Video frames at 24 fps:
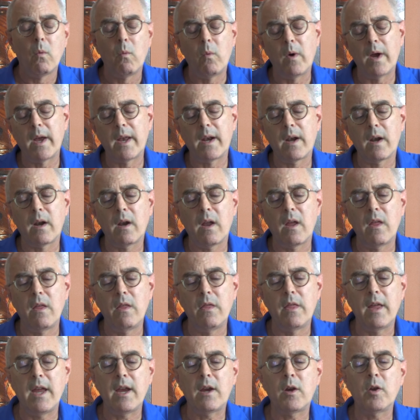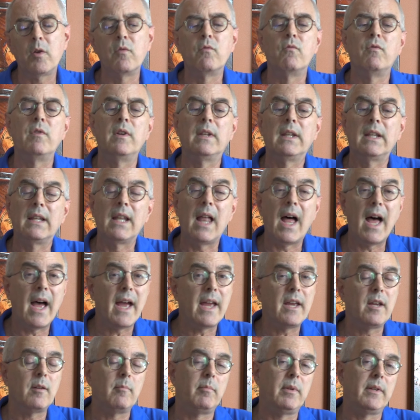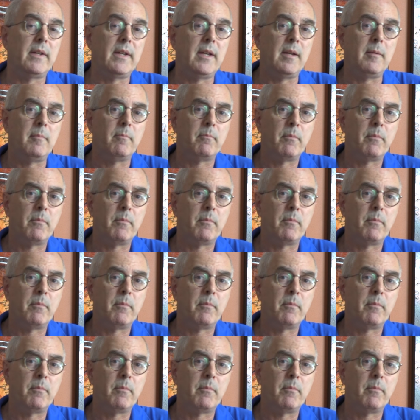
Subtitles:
when they could reliably